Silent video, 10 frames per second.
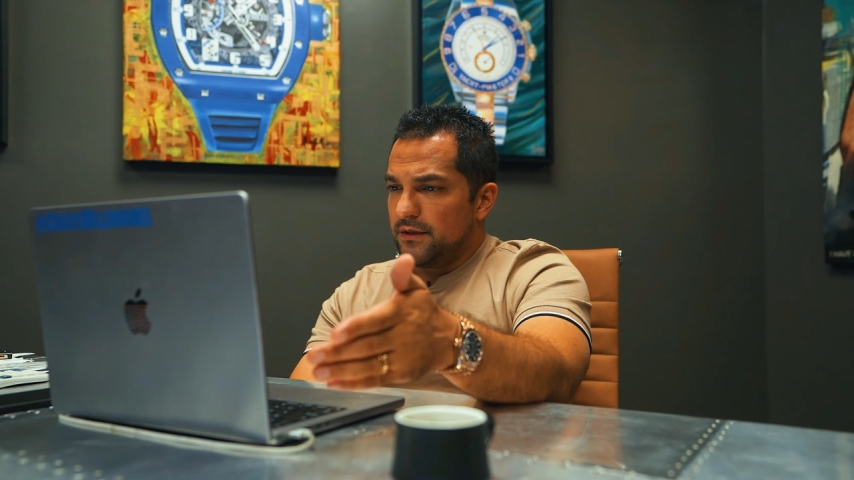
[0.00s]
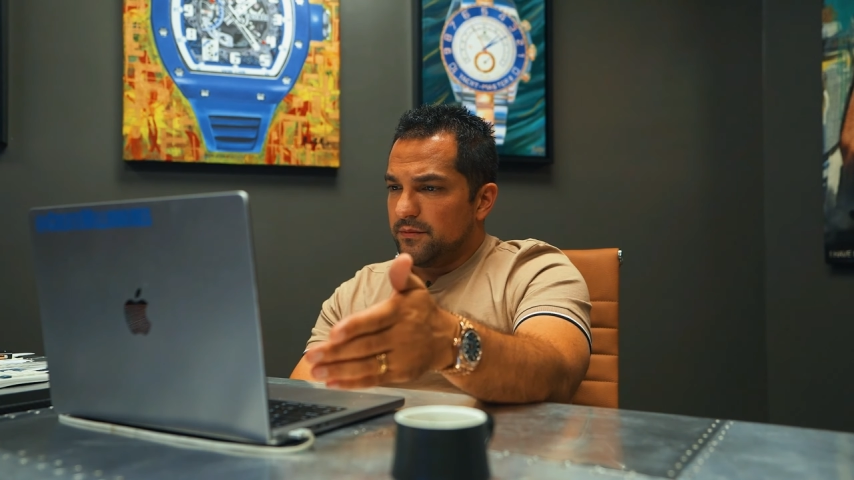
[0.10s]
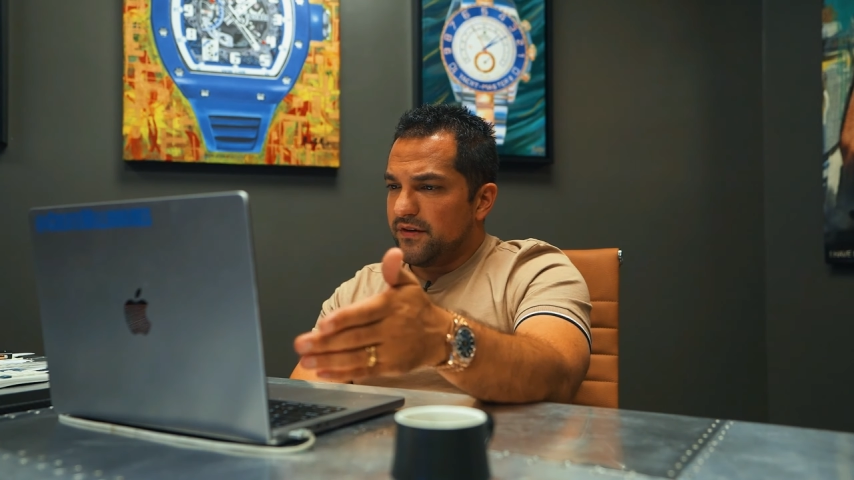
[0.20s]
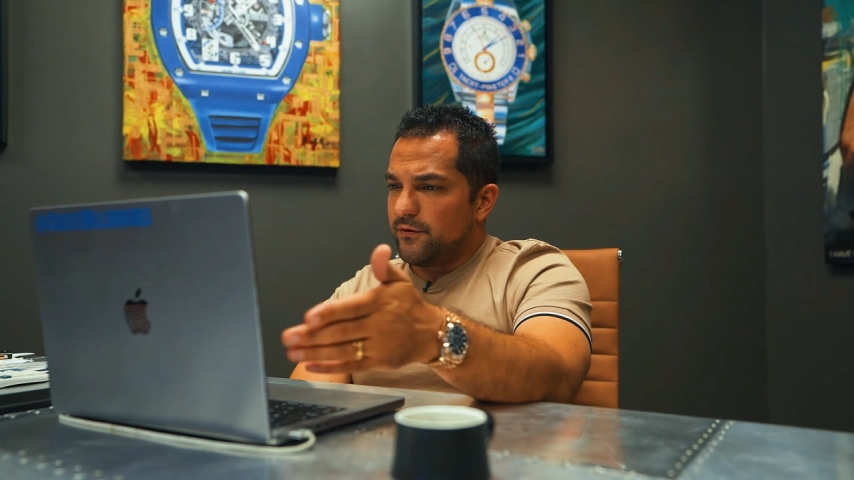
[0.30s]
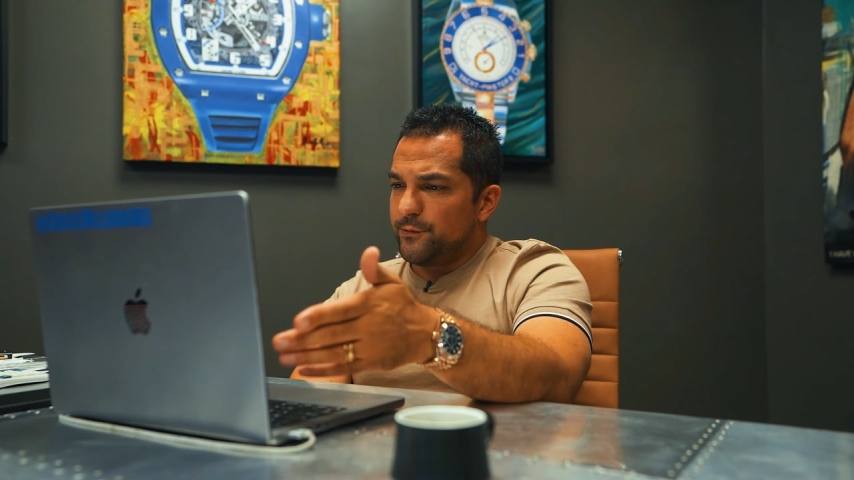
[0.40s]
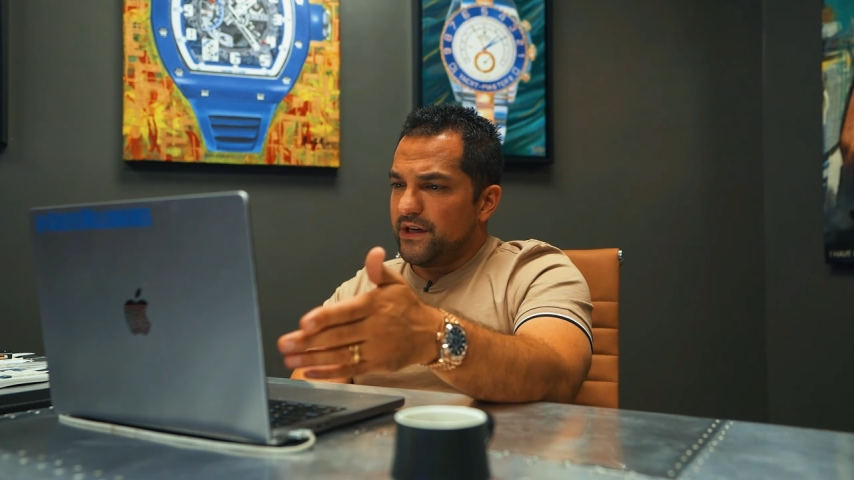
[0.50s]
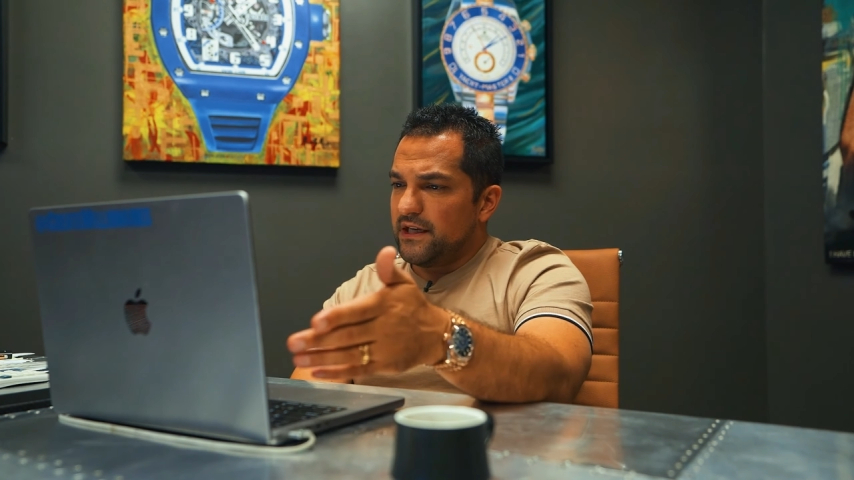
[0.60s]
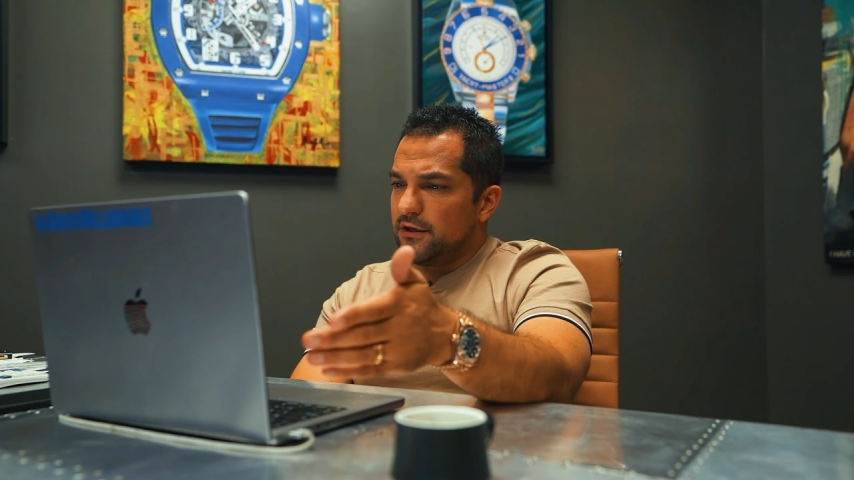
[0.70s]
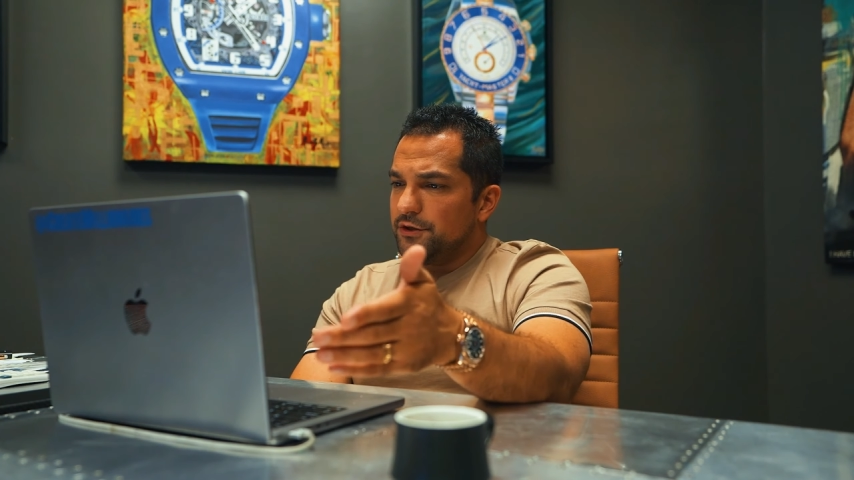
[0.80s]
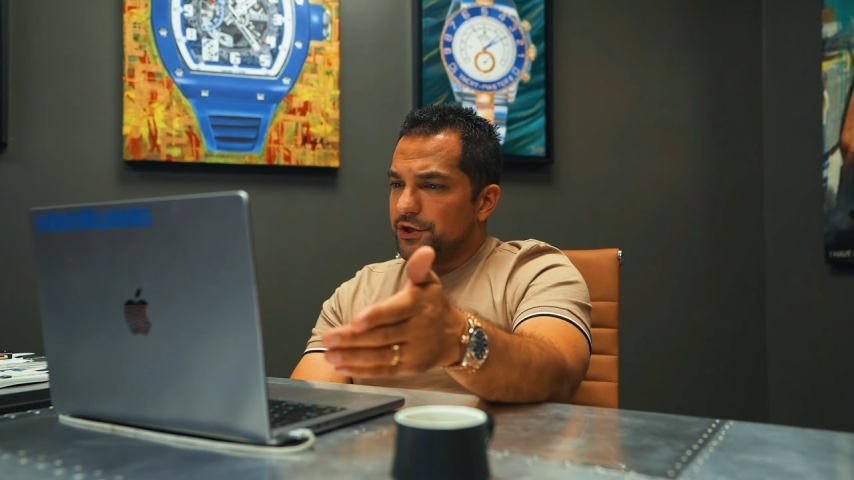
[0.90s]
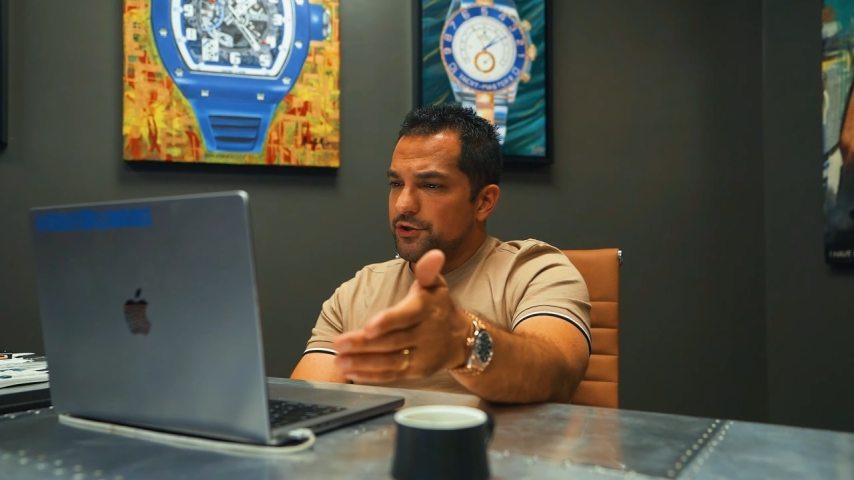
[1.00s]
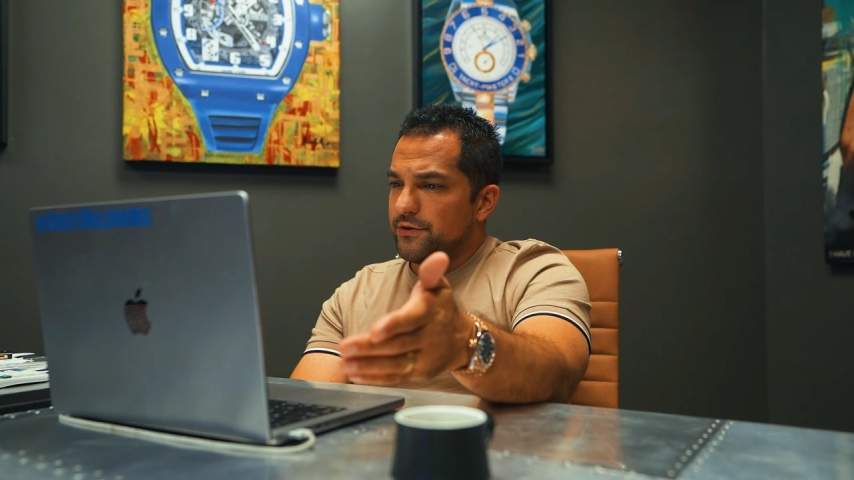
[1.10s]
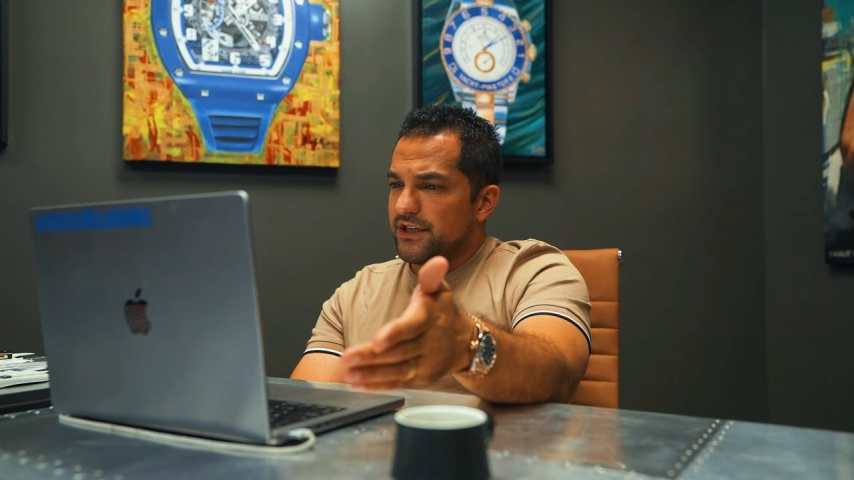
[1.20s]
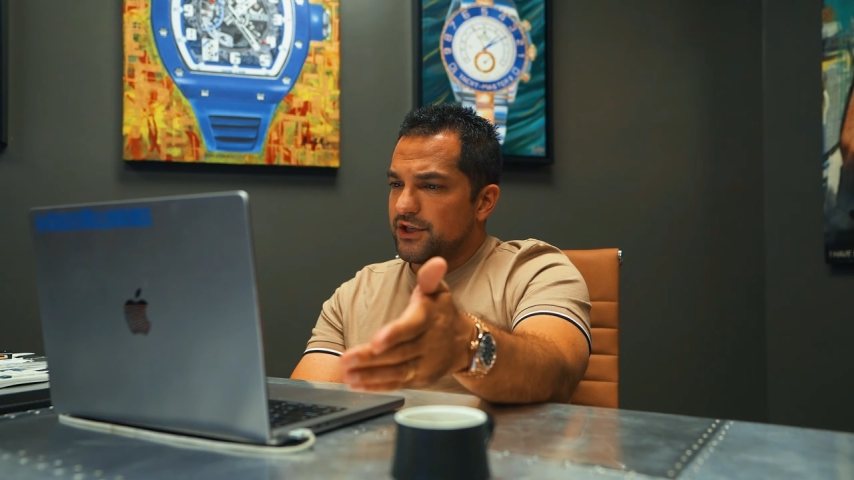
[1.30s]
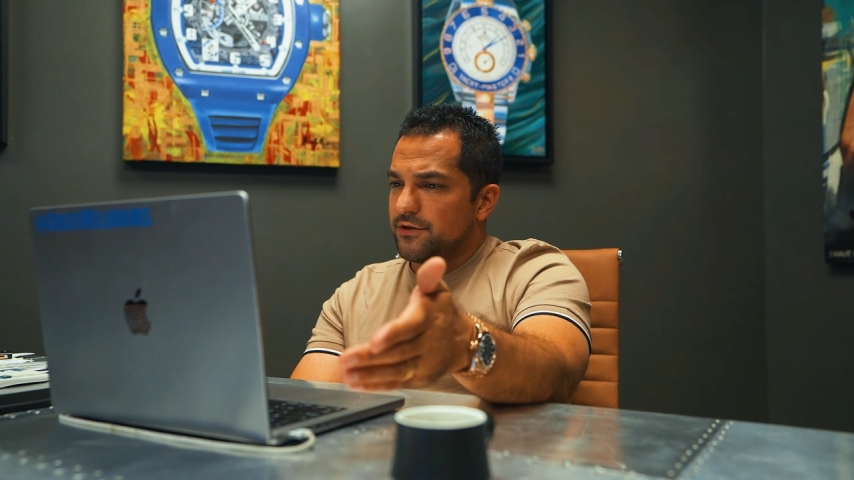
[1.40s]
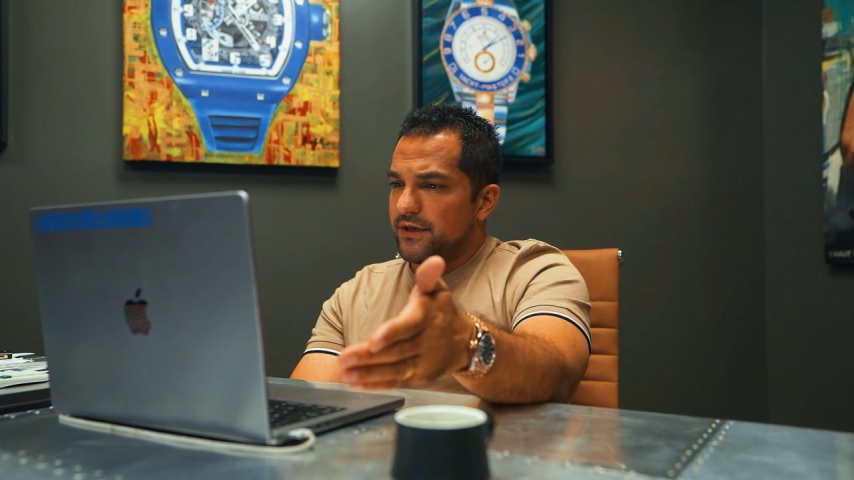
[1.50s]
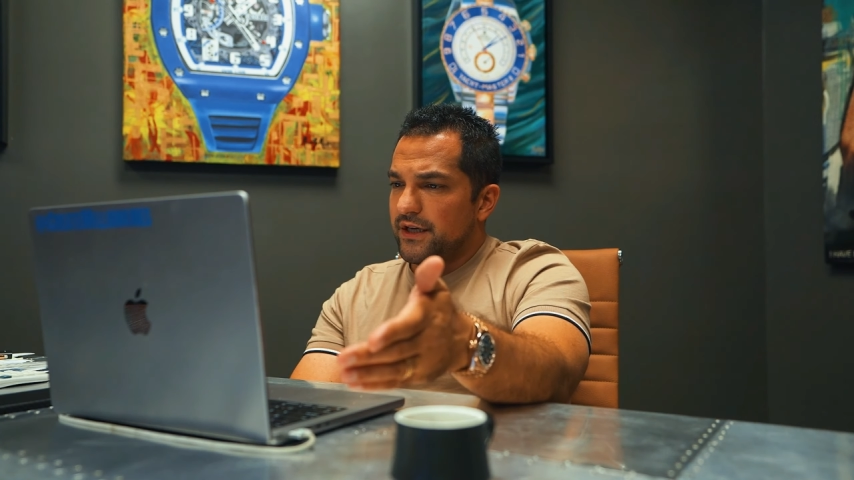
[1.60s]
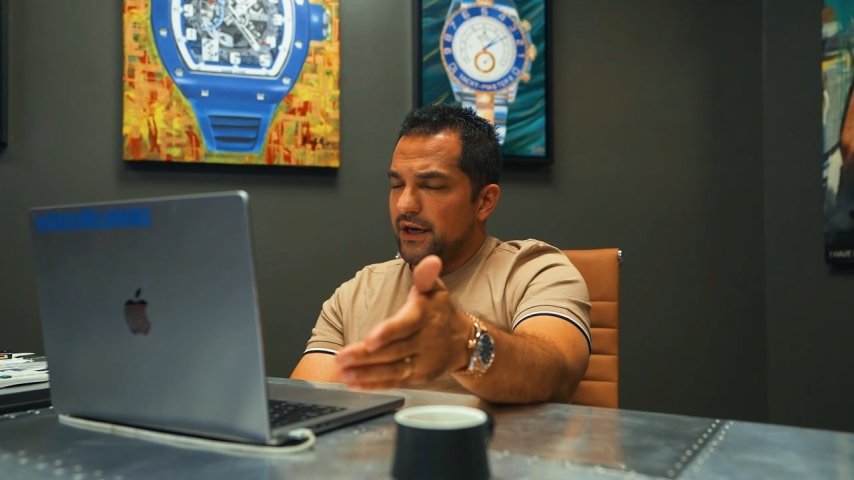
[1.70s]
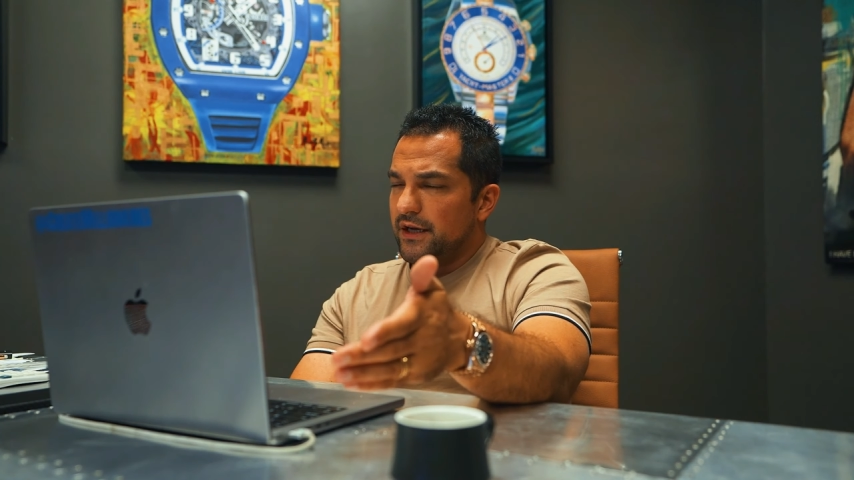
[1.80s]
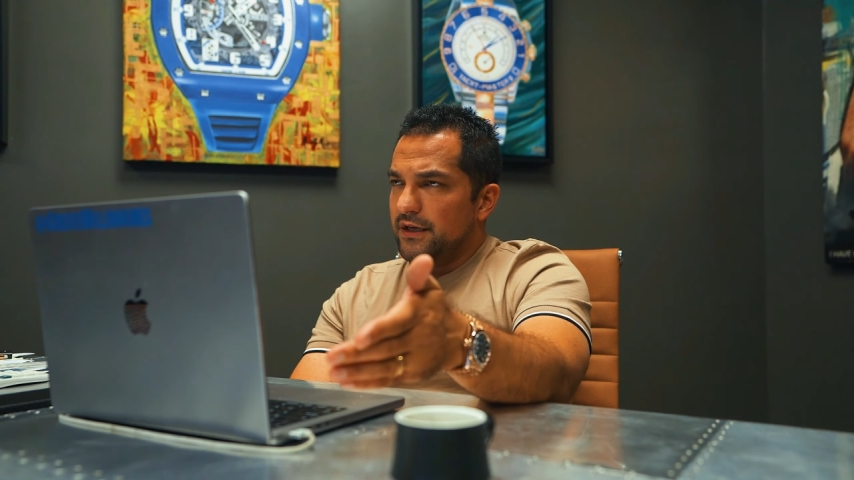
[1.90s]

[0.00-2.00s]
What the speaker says: But if we really look through history,